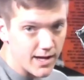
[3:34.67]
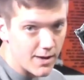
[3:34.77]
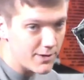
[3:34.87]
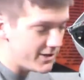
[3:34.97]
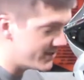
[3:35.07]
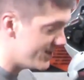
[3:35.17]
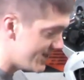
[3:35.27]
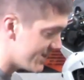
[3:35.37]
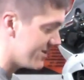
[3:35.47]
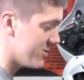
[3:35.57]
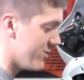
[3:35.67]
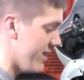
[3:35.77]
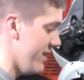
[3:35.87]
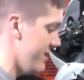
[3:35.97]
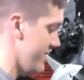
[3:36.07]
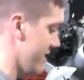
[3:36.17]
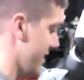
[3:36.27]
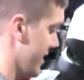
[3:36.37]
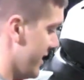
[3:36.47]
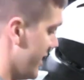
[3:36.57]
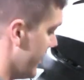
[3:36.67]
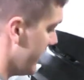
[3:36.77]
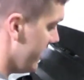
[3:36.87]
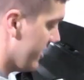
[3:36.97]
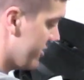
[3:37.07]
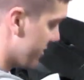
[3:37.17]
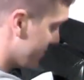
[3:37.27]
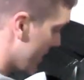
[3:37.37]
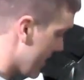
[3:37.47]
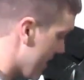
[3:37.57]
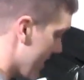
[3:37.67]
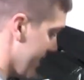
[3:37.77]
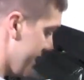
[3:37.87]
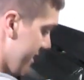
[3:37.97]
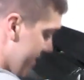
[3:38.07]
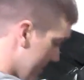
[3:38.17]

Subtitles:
I'm going to use this because it's way easier. You can just put it on here,